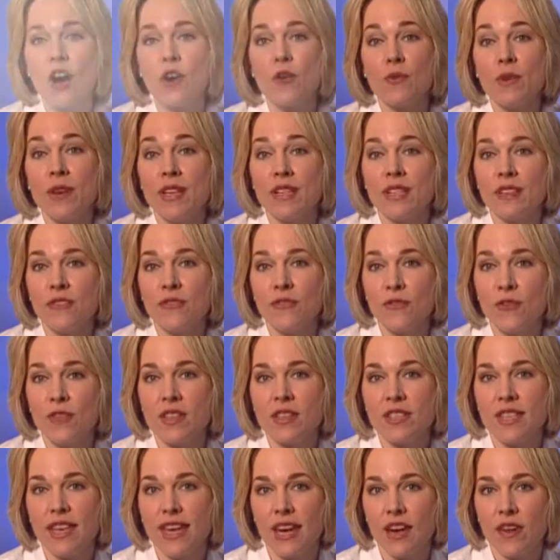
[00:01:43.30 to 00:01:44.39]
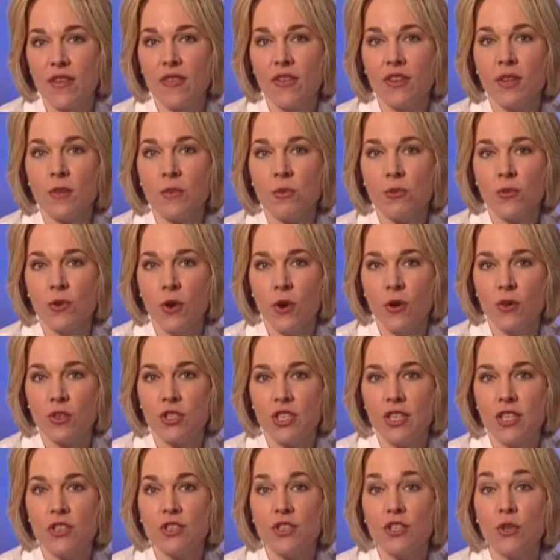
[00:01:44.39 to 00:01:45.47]
Our reason for this careful approach
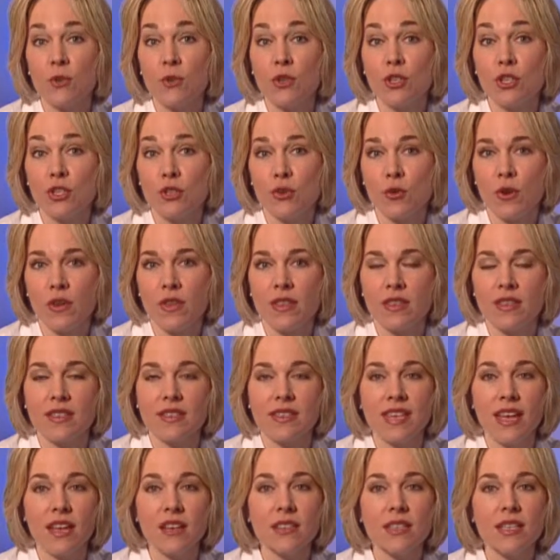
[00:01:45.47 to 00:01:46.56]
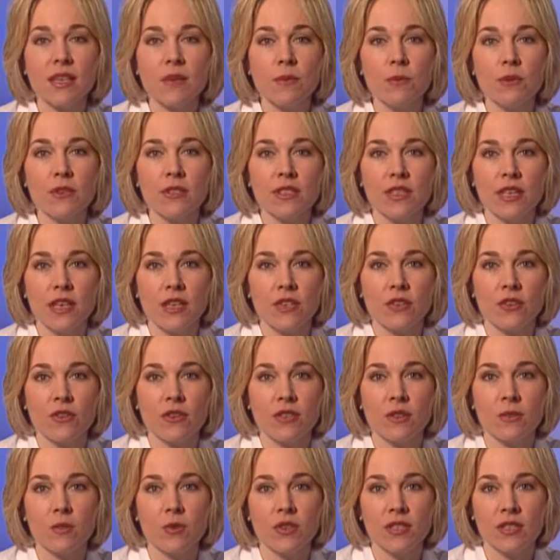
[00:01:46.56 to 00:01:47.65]
is to ensure that the Zeltiq procedure
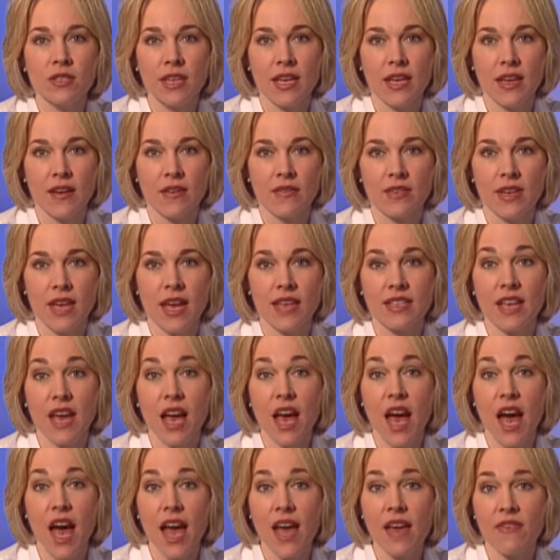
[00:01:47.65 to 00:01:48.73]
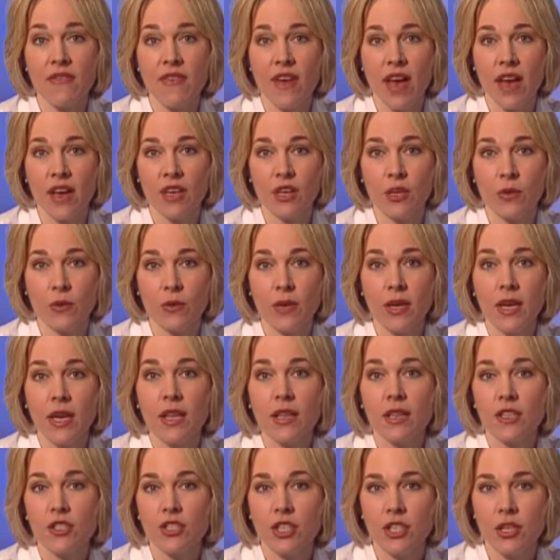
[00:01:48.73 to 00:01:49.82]
is perceived as a high-value,
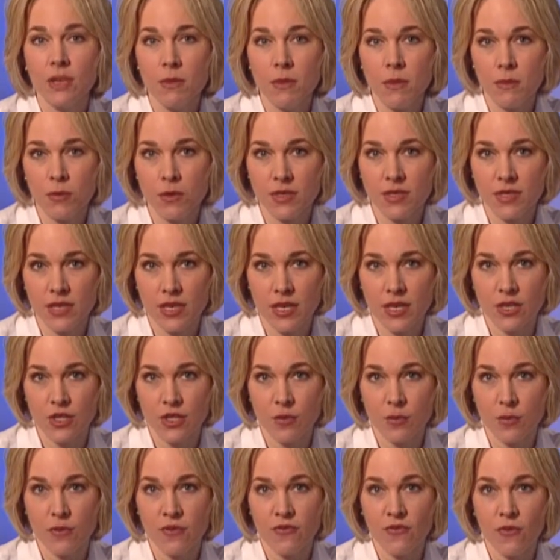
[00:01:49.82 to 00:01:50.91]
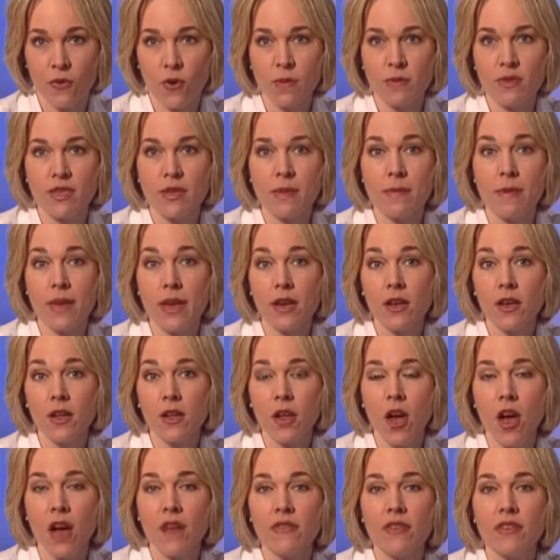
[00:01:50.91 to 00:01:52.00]
legitimate procedure performed in a medical
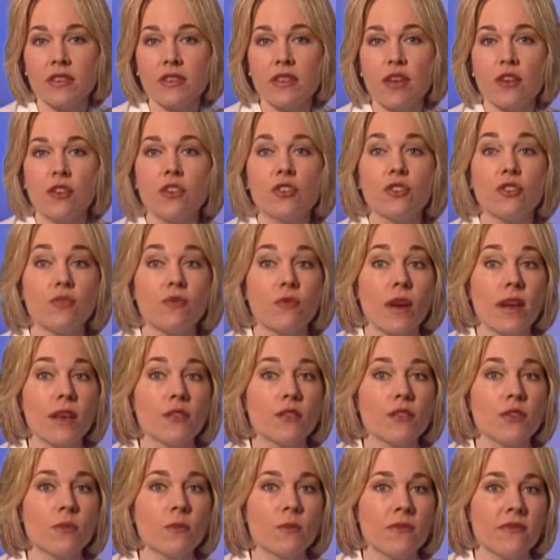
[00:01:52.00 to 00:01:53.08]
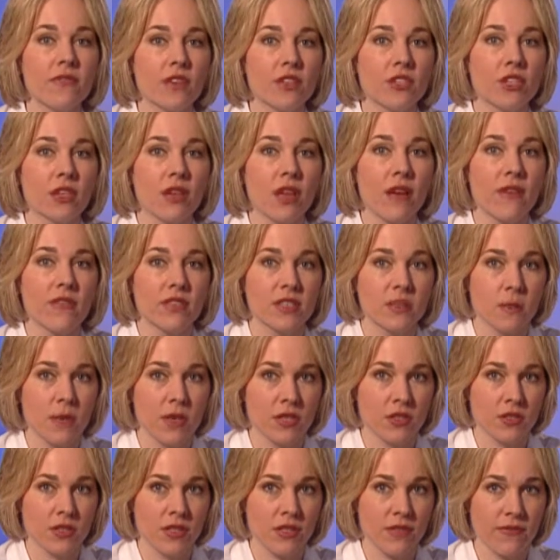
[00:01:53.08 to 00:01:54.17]
office under direct supervision of a
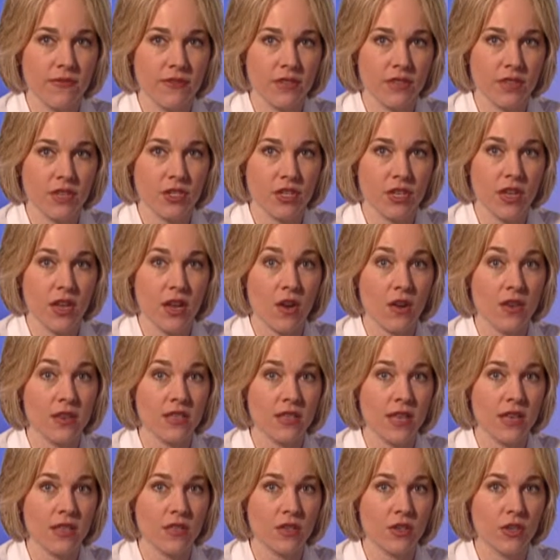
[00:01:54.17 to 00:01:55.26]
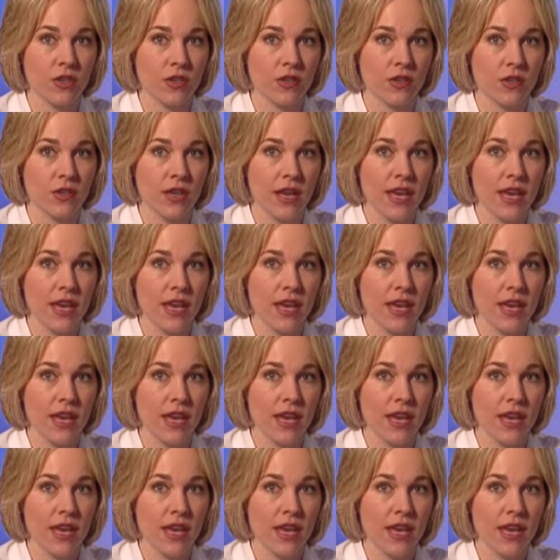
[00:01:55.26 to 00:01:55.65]
specialty physician at our center.